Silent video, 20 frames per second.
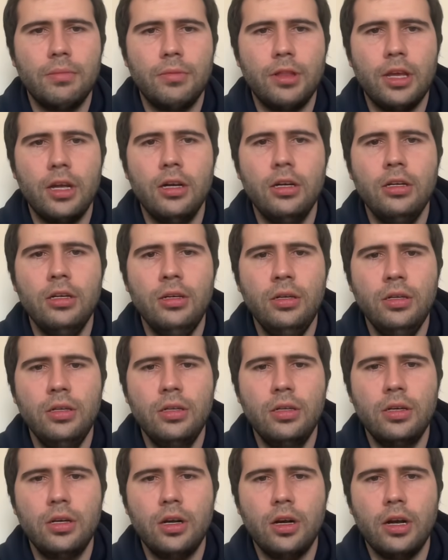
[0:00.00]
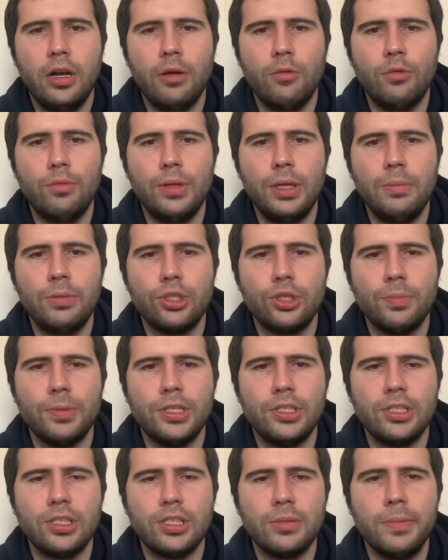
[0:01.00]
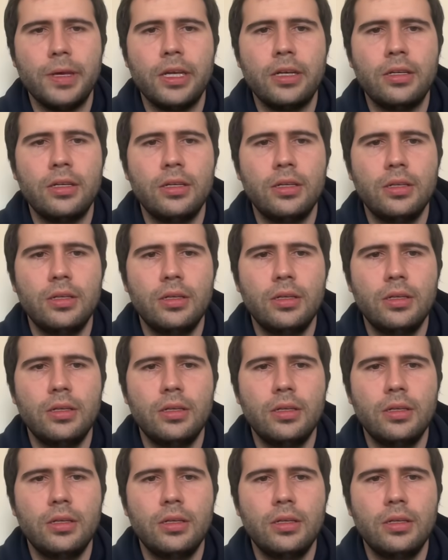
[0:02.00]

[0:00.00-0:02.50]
There. All right, we'll play bishop e6, man.